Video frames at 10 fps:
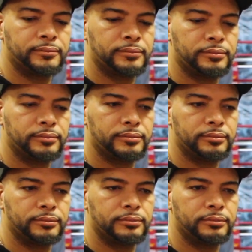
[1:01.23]

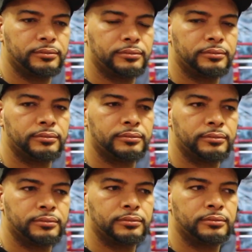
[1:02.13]

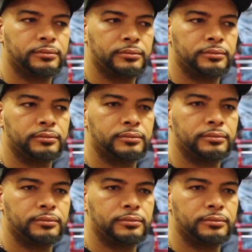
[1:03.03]
This person isn't speaking.